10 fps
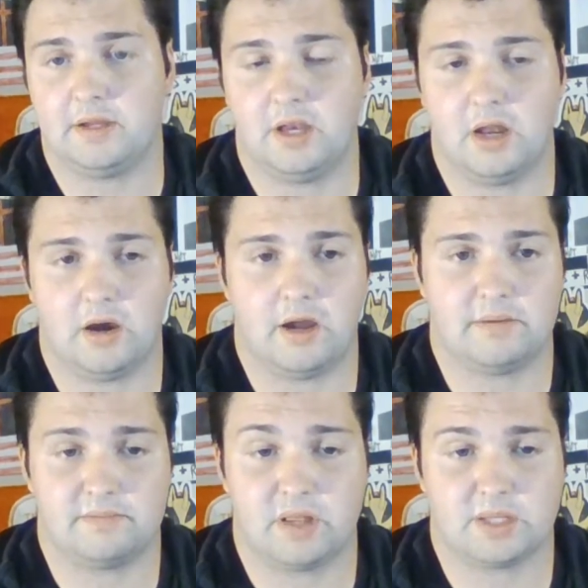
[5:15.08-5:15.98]
you know,
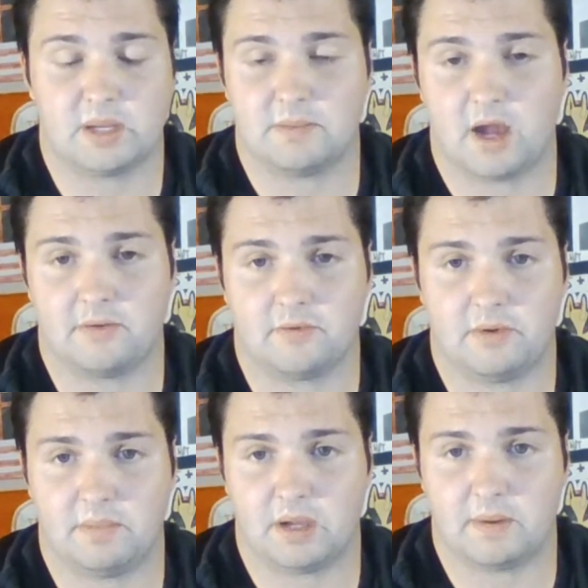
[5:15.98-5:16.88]
and plus I'm not
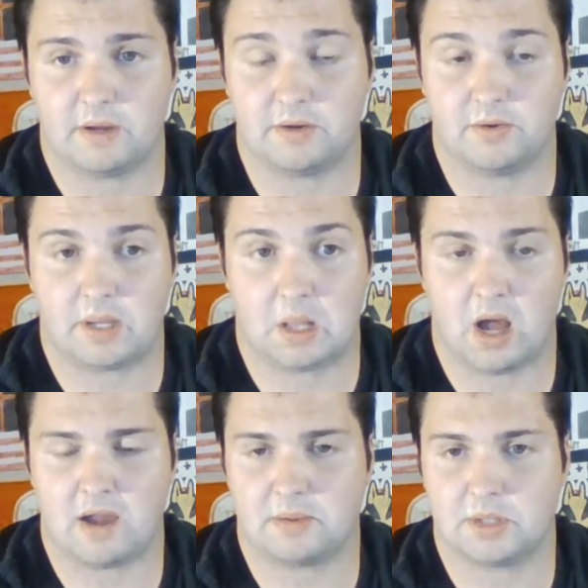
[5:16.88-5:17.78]
really big about doing
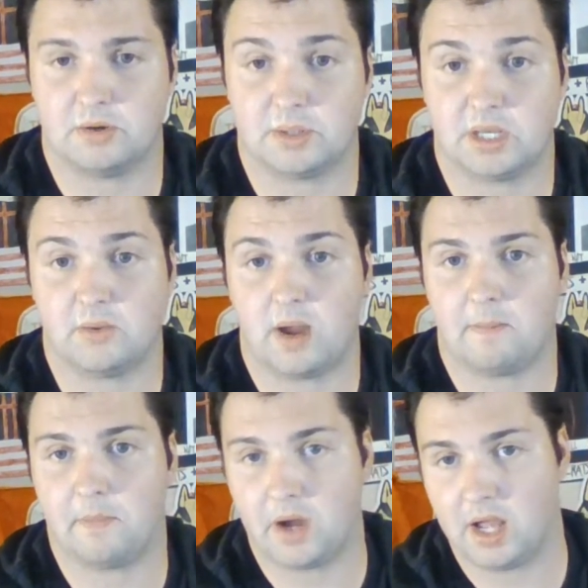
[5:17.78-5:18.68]
live shows
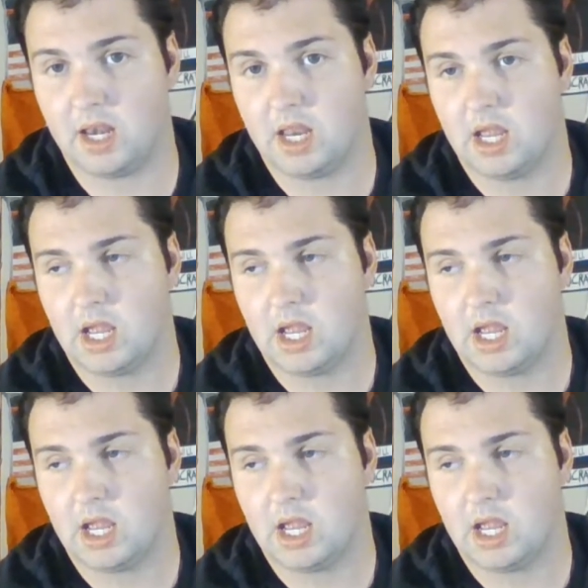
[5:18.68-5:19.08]
anyway, but